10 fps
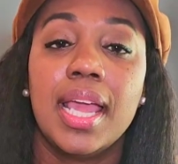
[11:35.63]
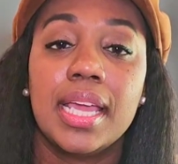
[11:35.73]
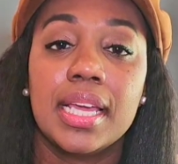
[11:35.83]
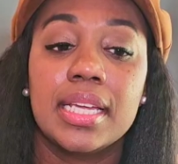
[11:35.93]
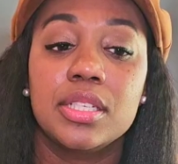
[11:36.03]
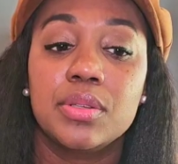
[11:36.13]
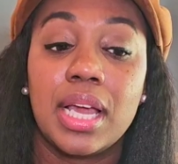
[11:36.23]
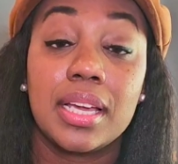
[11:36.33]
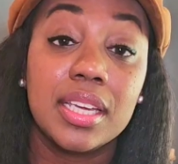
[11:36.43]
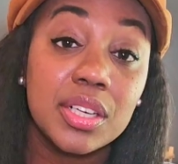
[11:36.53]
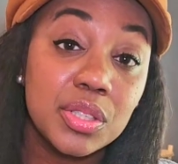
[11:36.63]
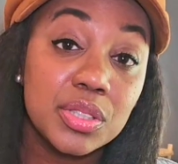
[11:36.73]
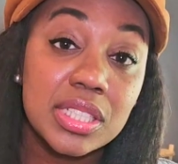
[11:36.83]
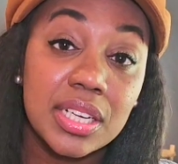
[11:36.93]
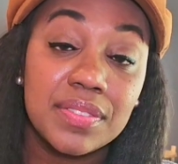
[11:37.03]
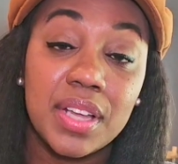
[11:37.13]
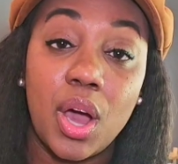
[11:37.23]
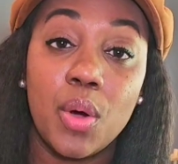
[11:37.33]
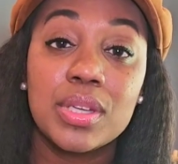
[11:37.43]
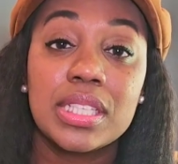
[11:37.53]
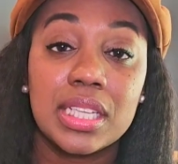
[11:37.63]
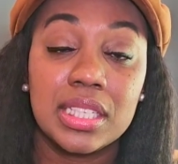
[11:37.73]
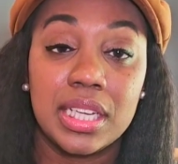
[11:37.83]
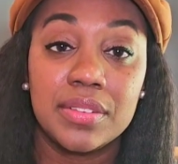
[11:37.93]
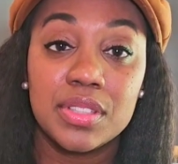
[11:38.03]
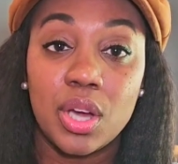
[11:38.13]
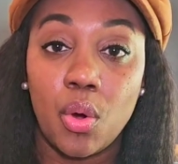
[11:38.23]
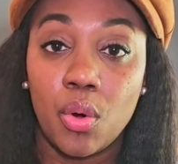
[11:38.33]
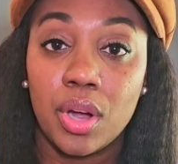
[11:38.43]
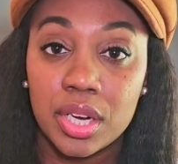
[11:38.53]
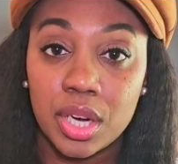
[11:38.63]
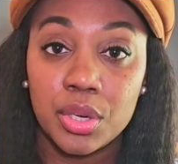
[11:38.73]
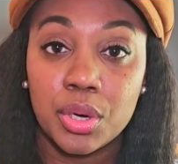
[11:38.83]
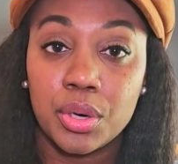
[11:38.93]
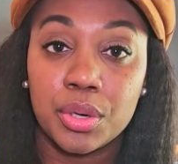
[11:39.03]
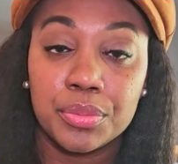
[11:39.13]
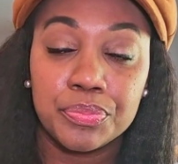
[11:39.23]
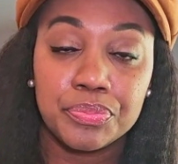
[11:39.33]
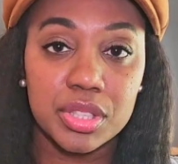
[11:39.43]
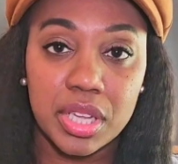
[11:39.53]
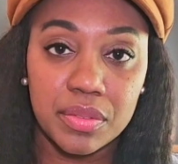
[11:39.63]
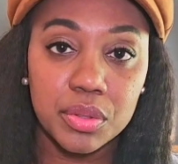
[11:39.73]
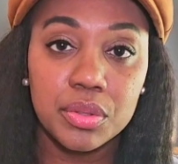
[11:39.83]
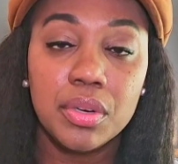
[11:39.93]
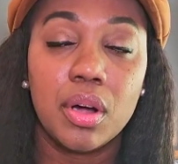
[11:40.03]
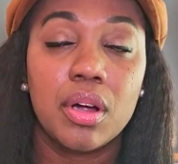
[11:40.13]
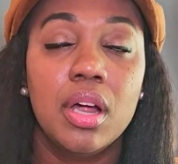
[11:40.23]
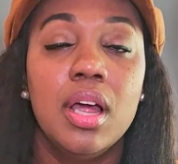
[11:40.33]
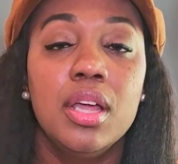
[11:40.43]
and you got kiddo stuff that always get left on your first level,